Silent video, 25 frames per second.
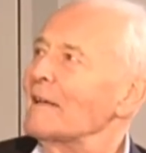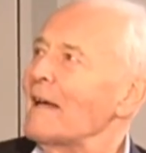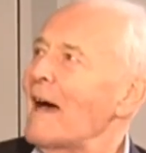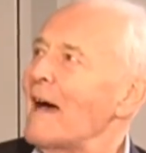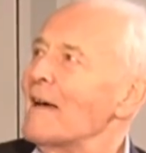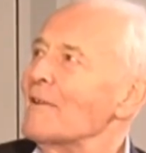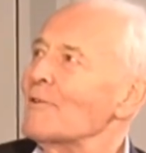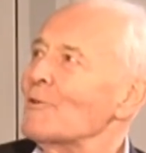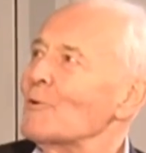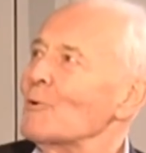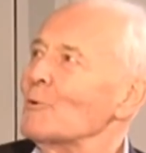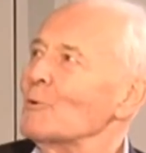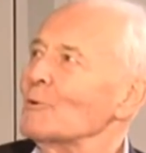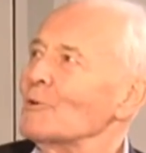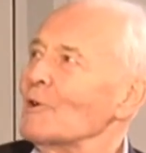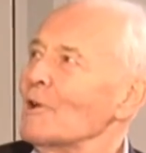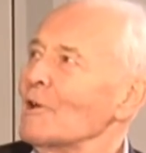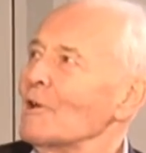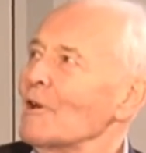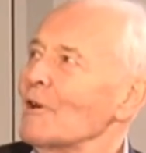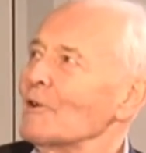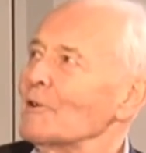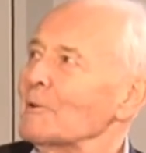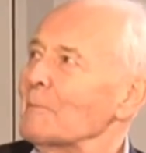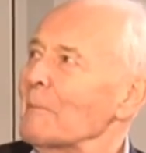I thought a
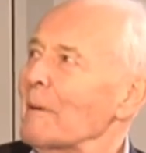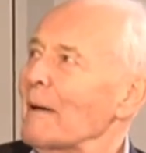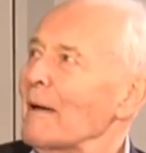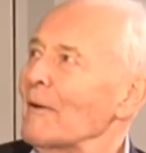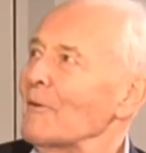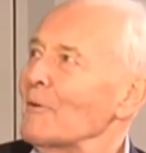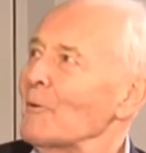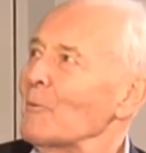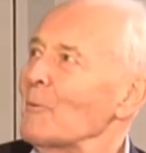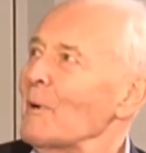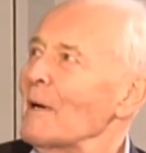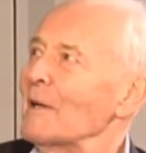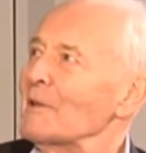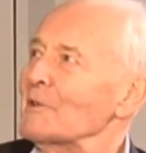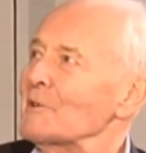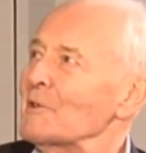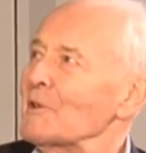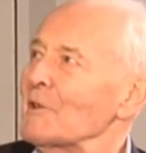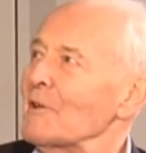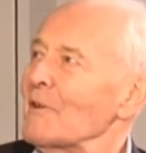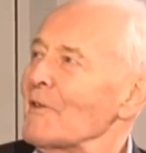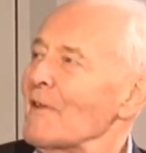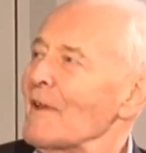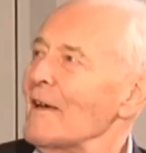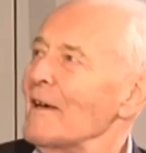lot about the ones
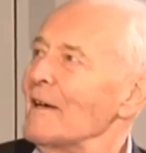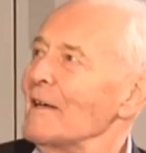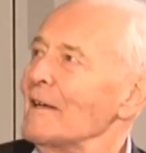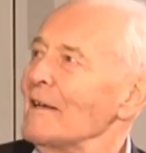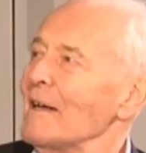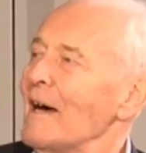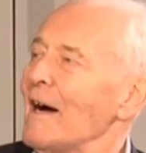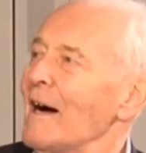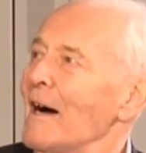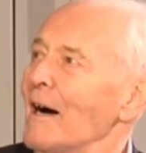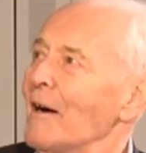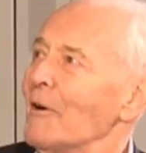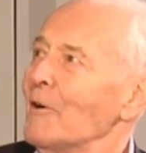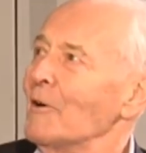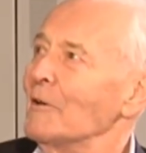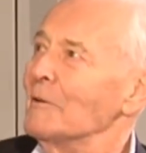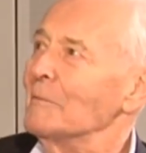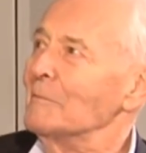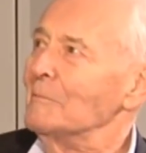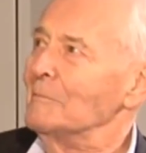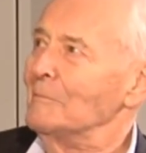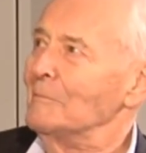that are there now.